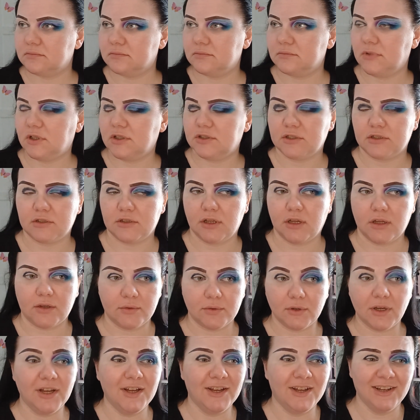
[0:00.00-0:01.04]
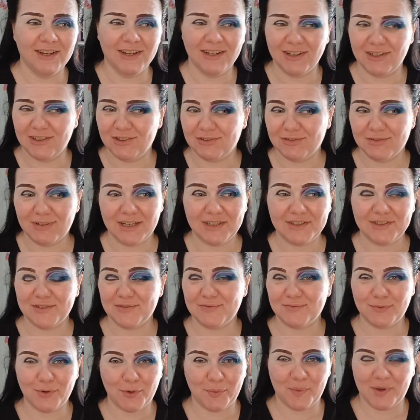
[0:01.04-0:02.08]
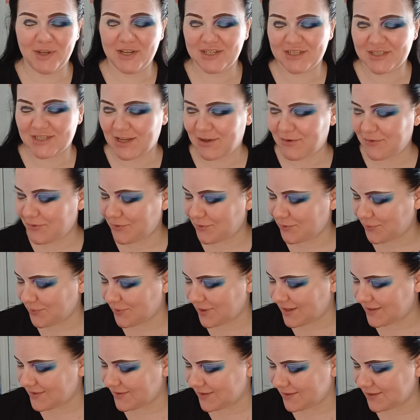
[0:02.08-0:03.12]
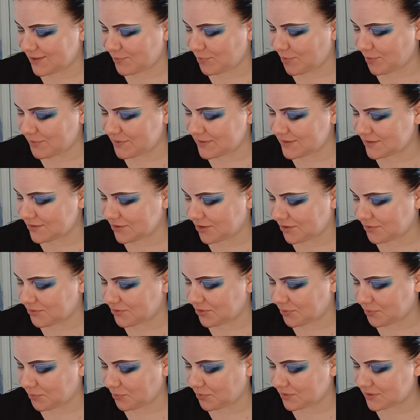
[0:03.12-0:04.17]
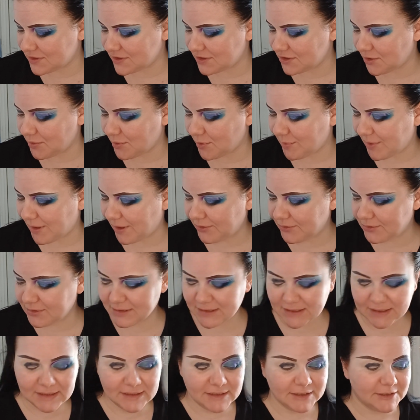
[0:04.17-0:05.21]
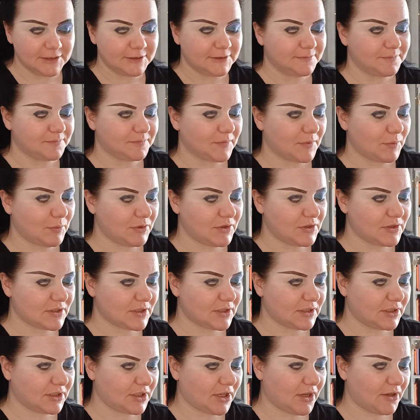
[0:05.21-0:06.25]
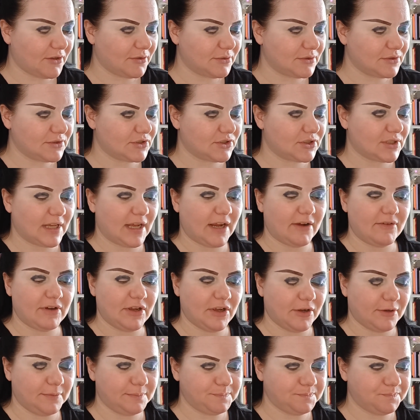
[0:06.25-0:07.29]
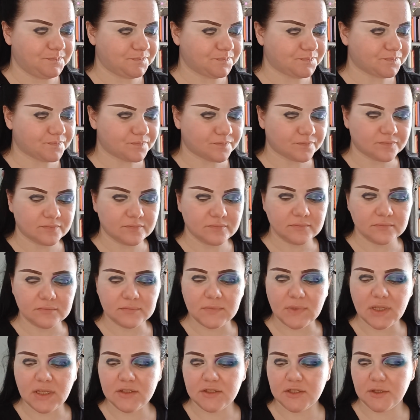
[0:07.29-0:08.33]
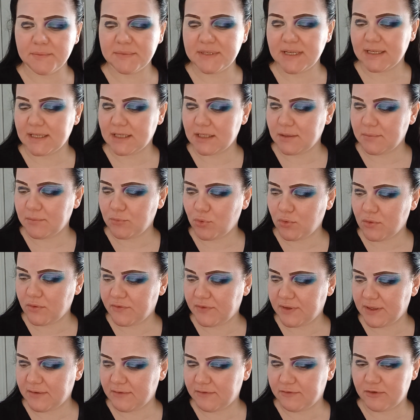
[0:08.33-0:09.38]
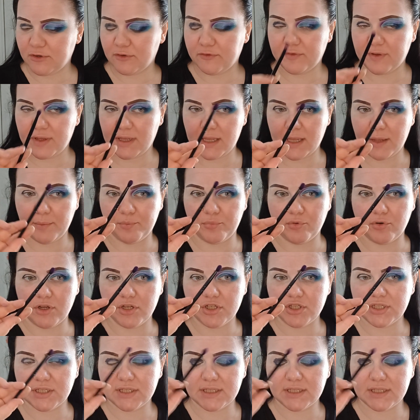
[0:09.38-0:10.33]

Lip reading: I don't know, random rubbish out of the way that you probably did not want to know about. We're just going to just carry on. So I'm taking a Morphe fluffy brush.